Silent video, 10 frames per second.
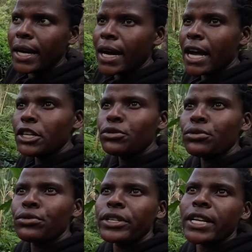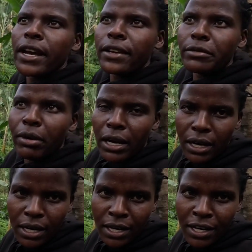i had to return it back
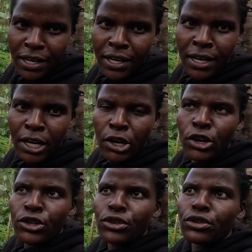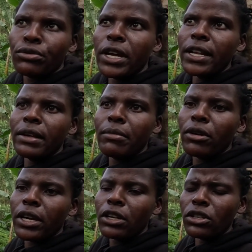so today in the
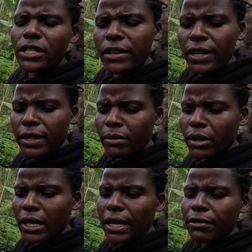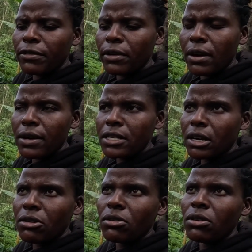morning, not really in the morning, like few hours
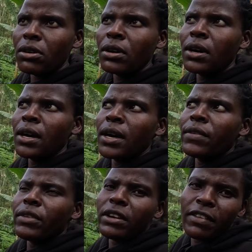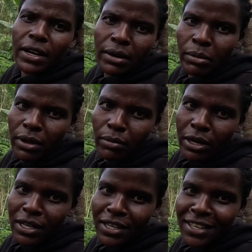ago, they refunded me the
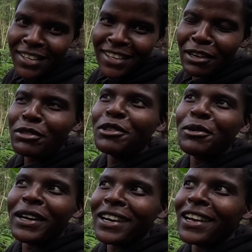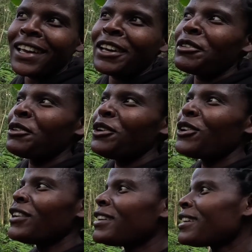money. I was so worried, like, you
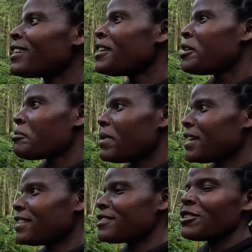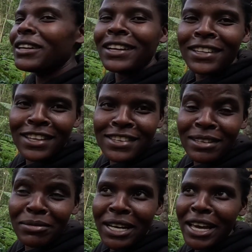know, buying this online thing
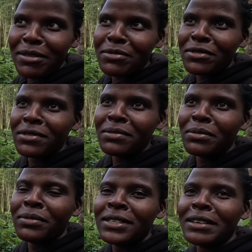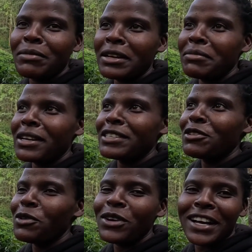sometimes, somebody might
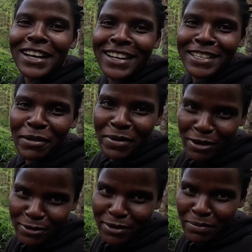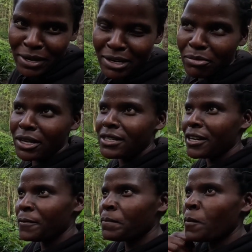go and they disappear with your money. But
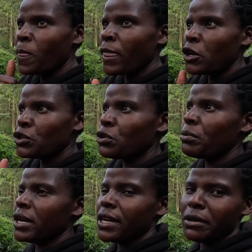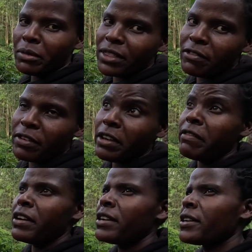uh, Jumia did me the
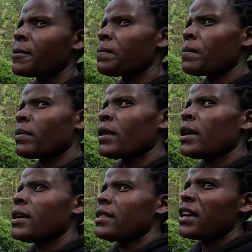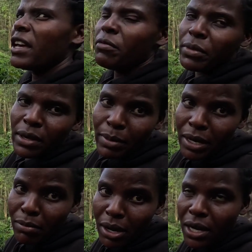favor. They gave me the
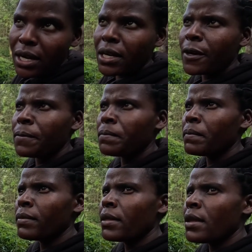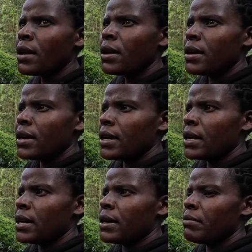money back
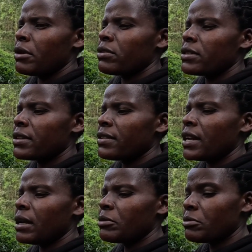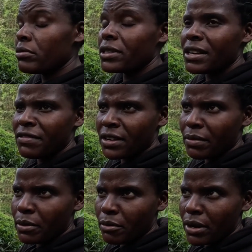uh, because the laptop was having
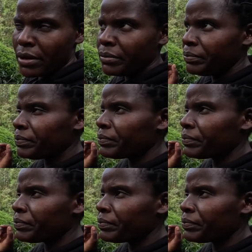a problem.